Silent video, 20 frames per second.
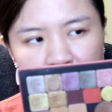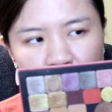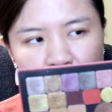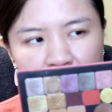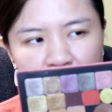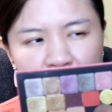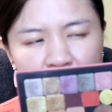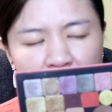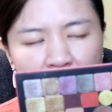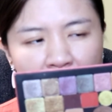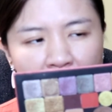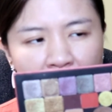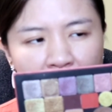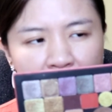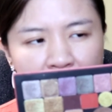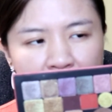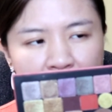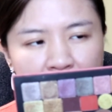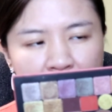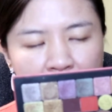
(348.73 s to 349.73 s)
which
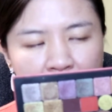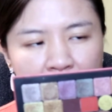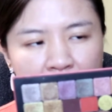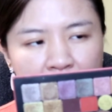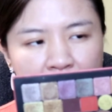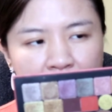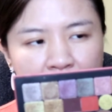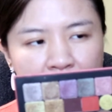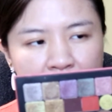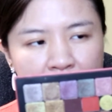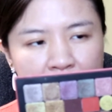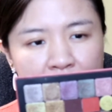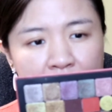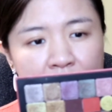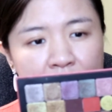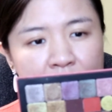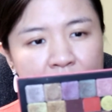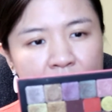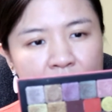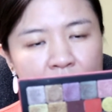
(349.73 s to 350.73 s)
I think
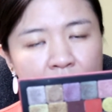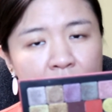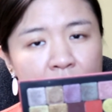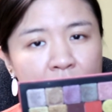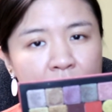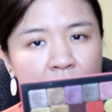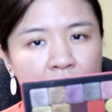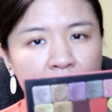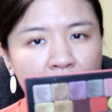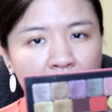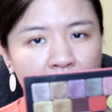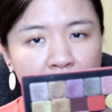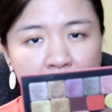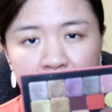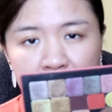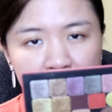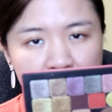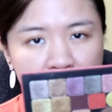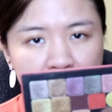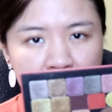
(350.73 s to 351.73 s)
is a